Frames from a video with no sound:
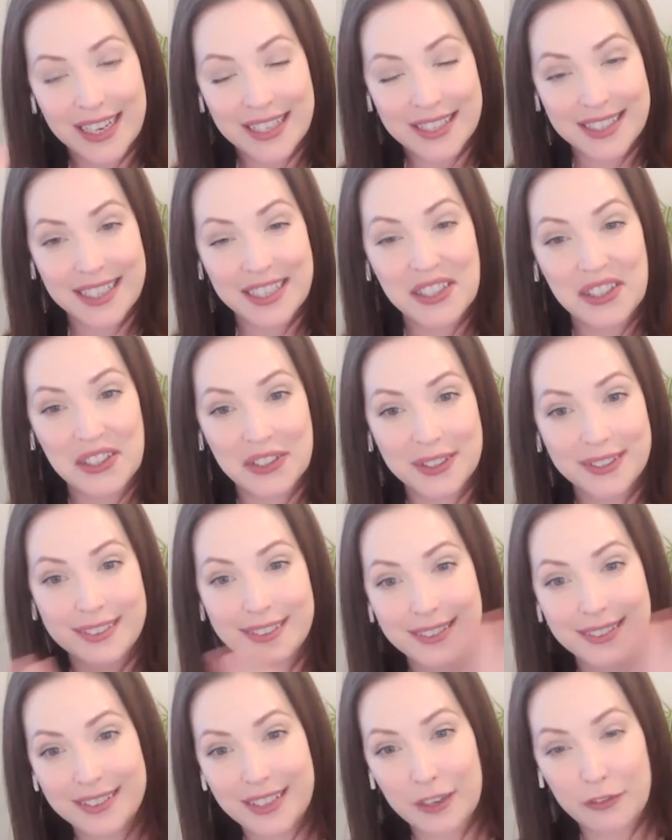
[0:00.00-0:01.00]

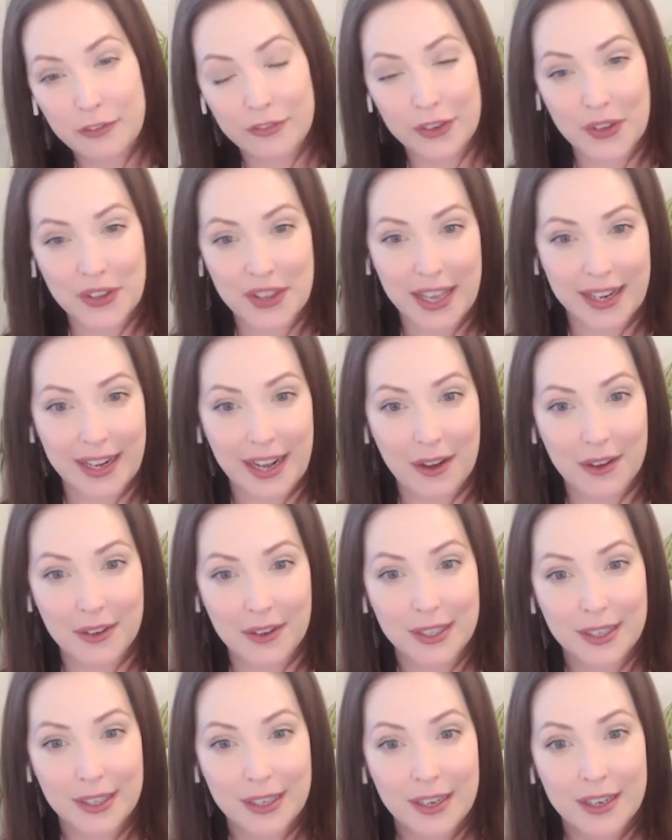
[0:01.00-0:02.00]
until they've filled that
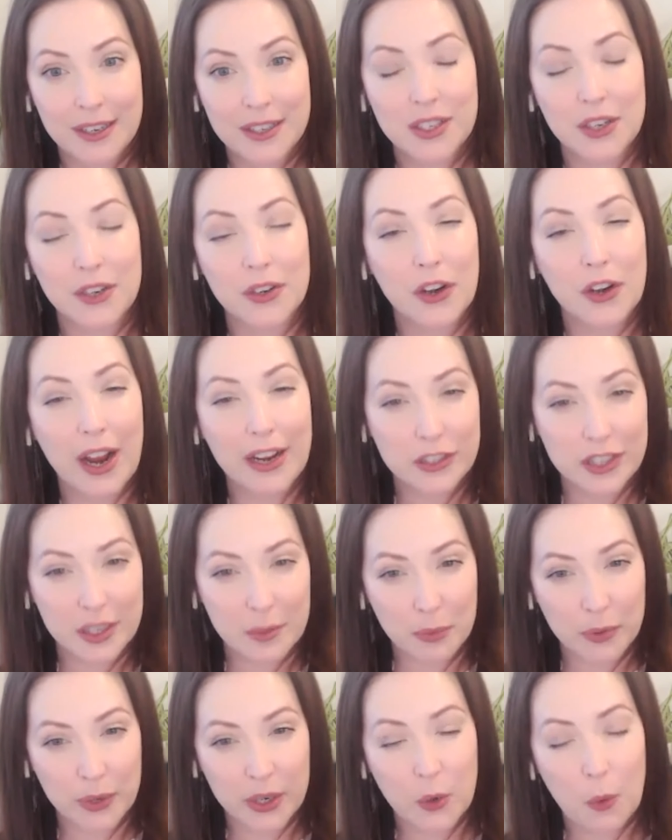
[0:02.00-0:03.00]
out. So you're actually
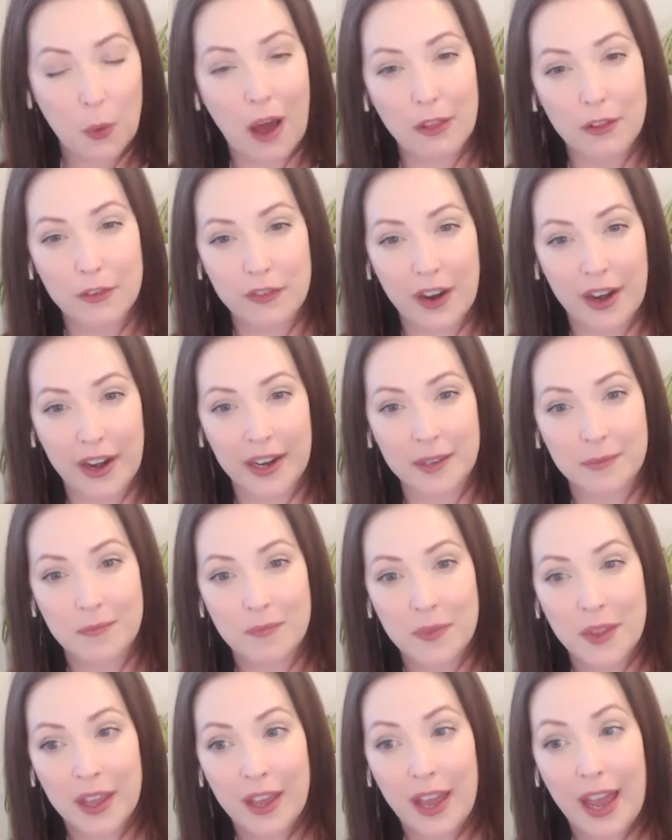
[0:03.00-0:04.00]
pre-qualifying.
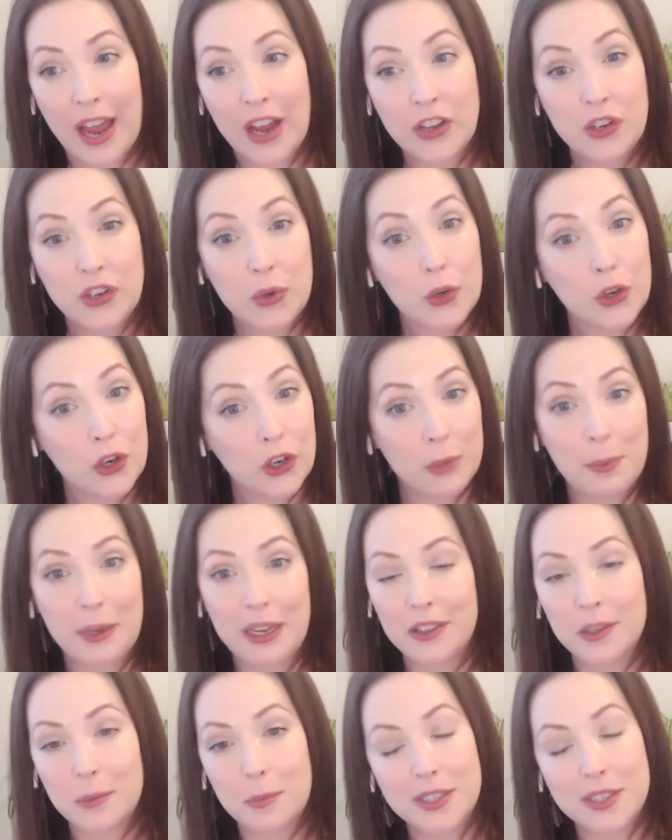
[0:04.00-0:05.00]
And you could
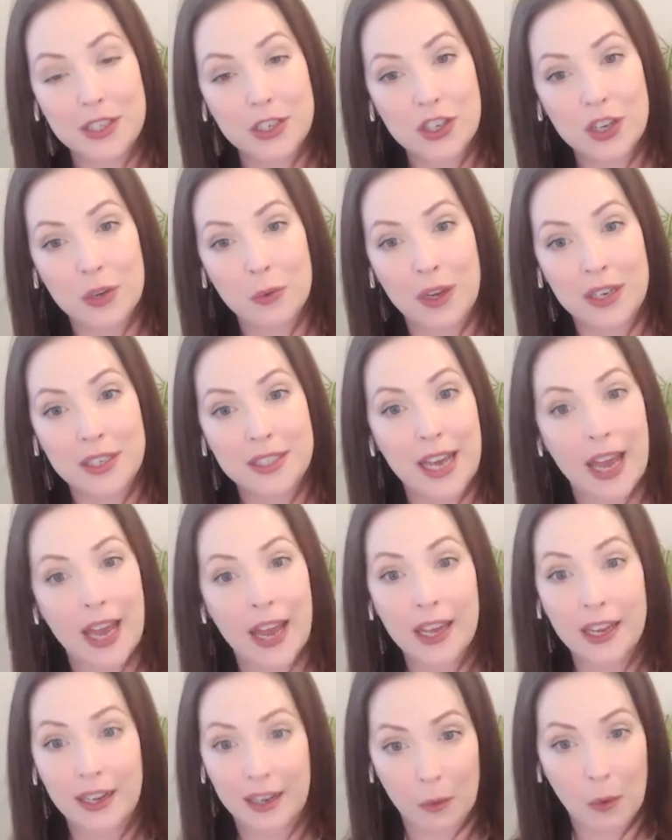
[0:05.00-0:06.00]
be in the position one
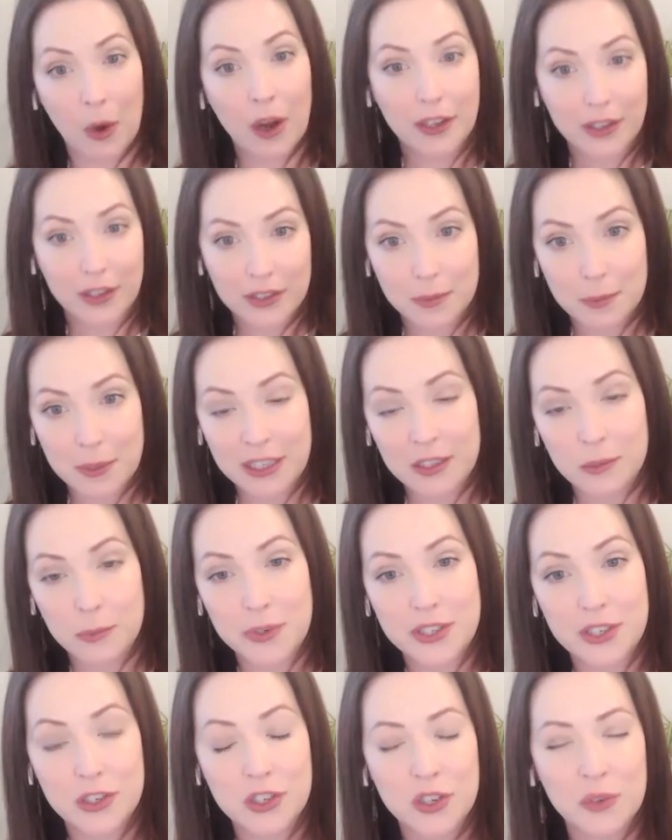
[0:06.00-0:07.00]
day, and I want you to be in the
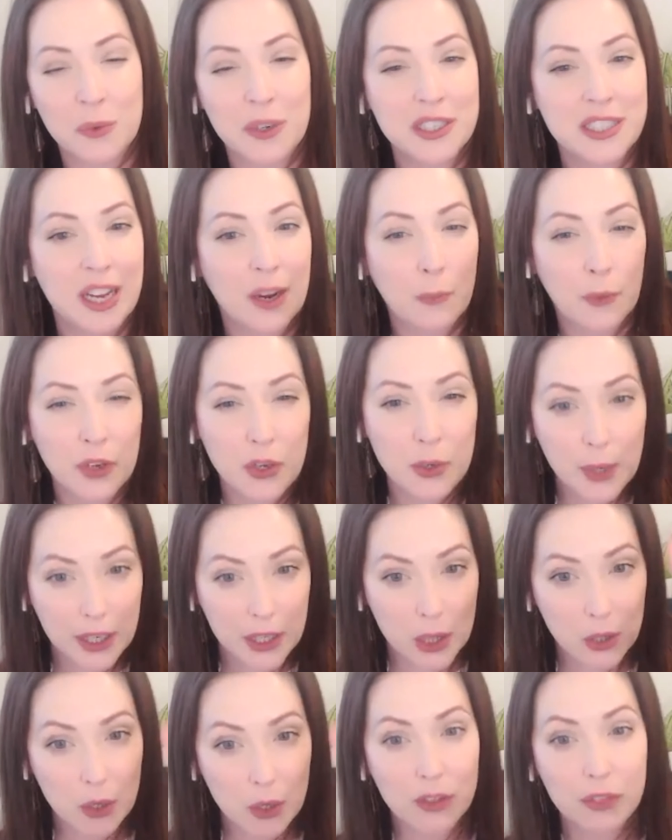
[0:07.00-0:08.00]
position one day where you
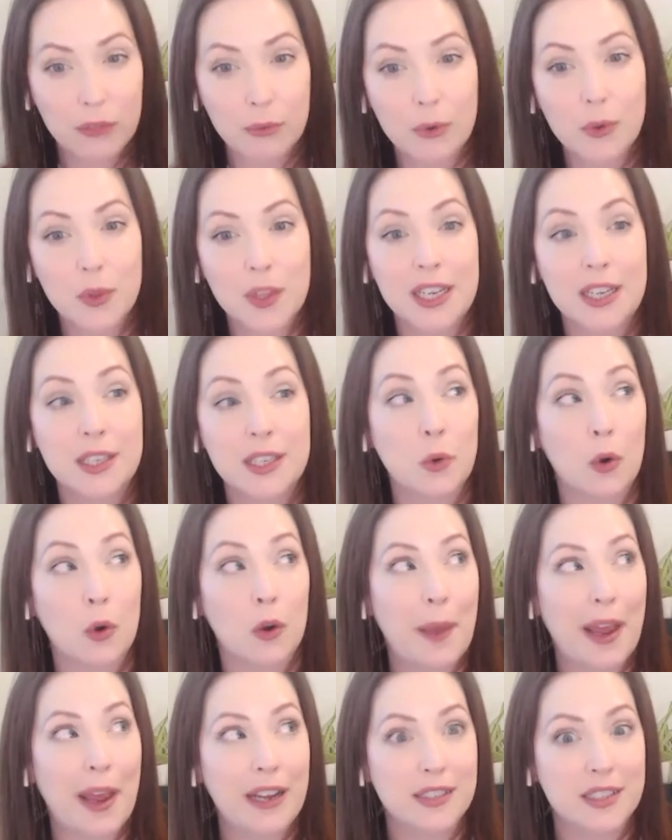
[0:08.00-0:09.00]
can look through these
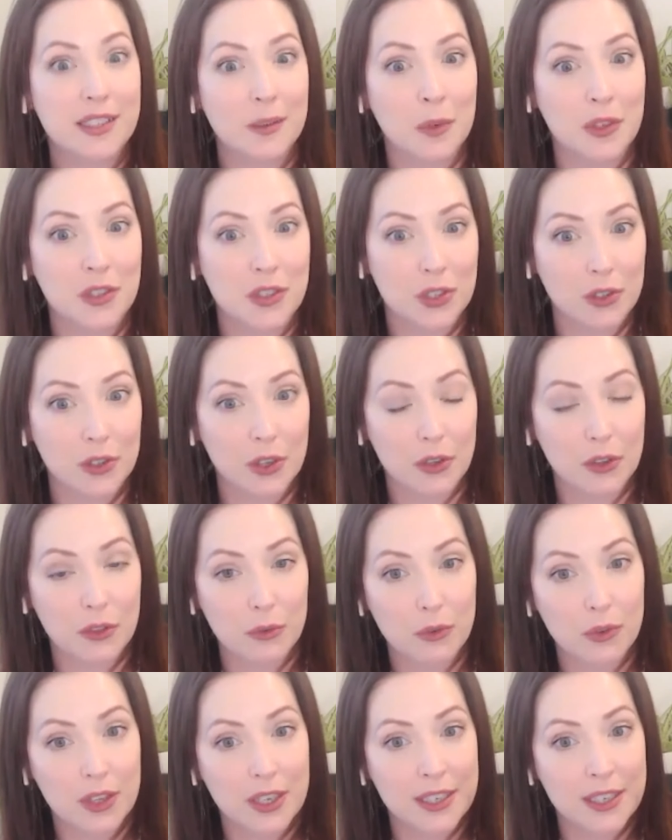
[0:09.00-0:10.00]
or pay someone to look
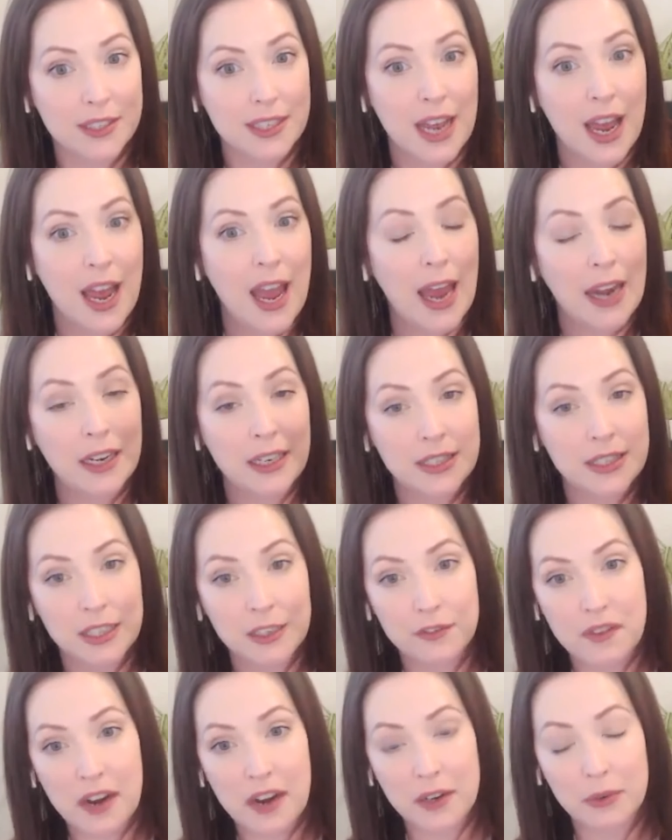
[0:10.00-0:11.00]
through these and
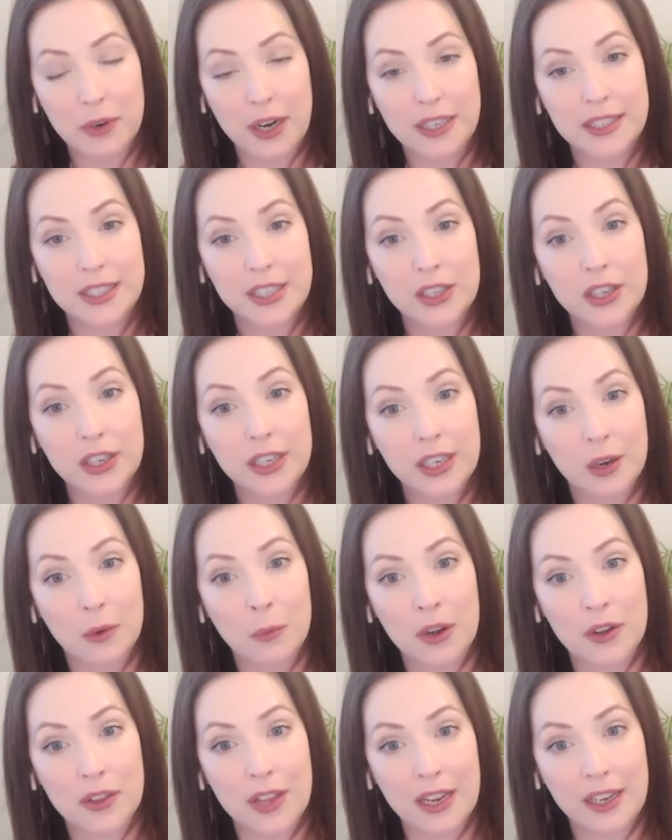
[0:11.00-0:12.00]
identify criteria
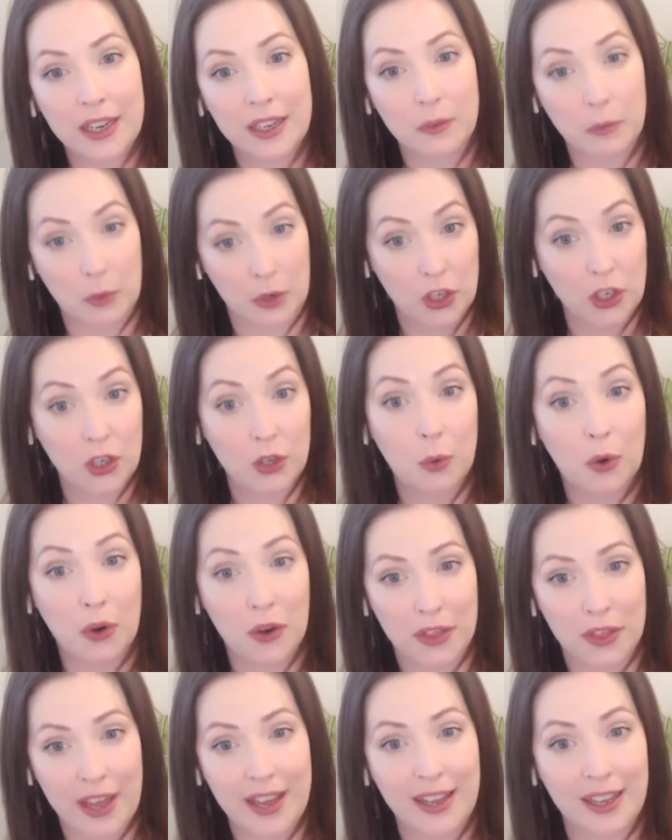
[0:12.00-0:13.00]
where you
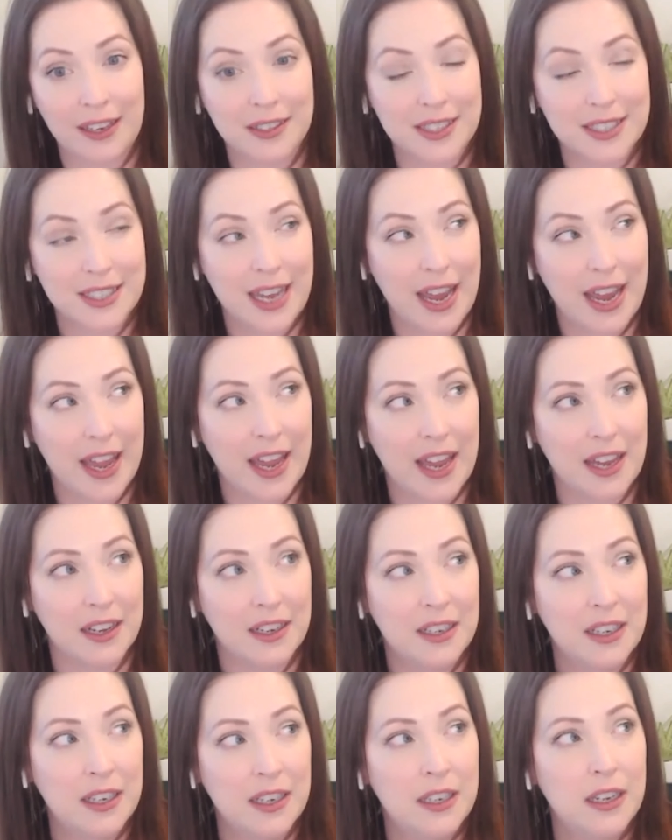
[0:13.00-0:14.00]
or they can
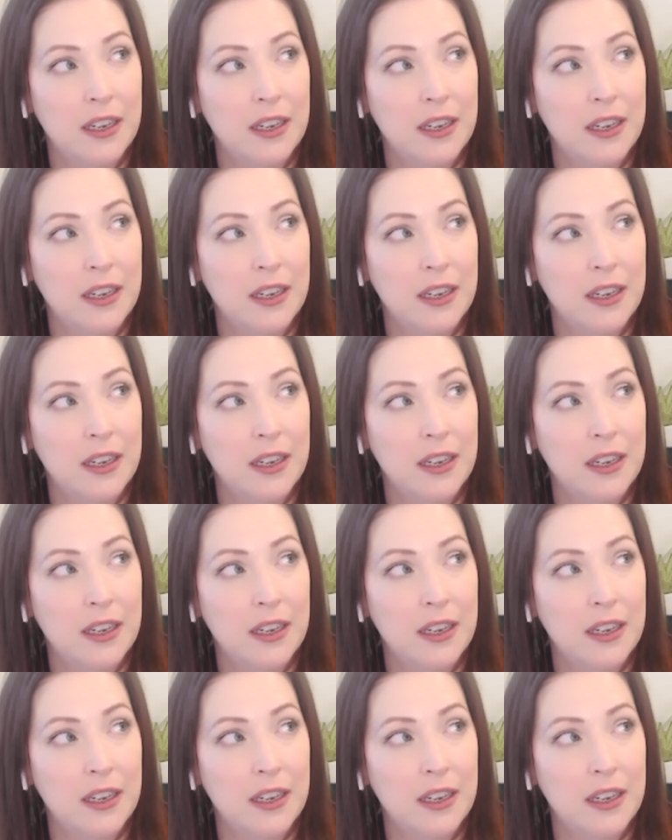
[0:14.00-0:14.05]
say,